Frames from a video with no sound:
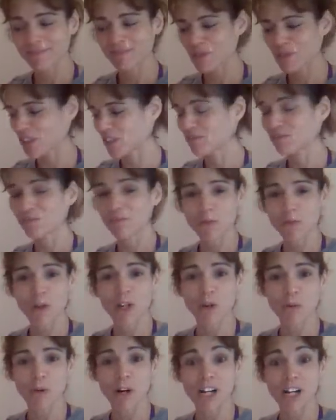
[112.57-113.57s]

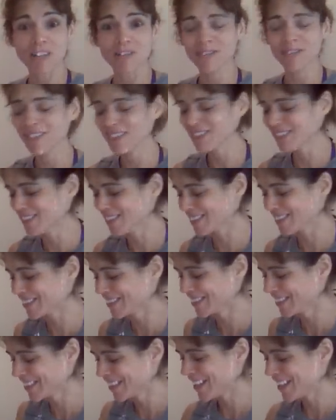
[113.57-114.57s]
quite a while.
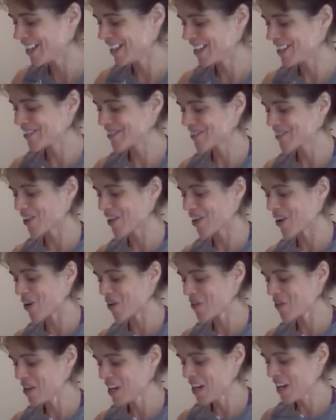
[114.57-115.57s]

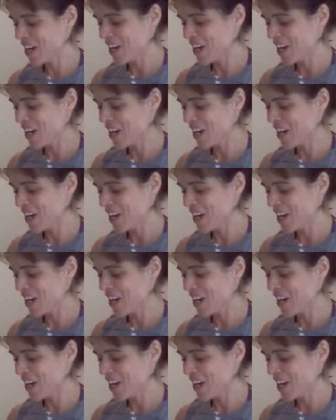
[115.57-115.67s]
So